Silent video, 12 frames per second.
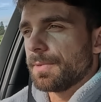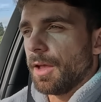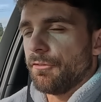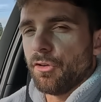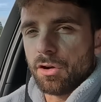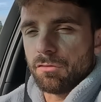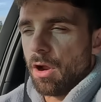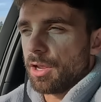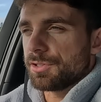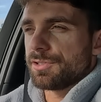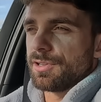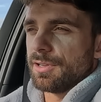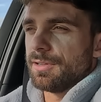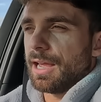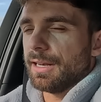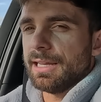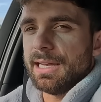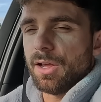are full of rust
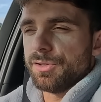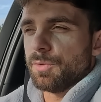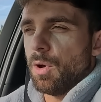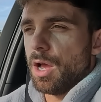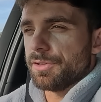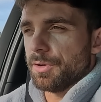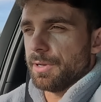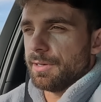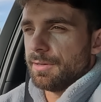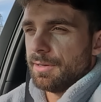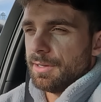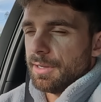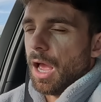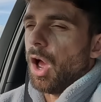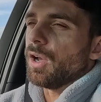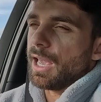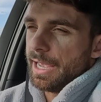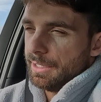and need loads of work doing.
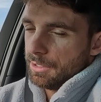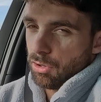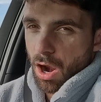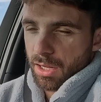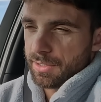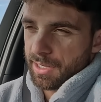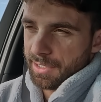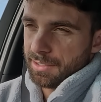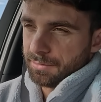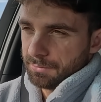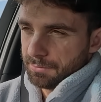Okay, granted,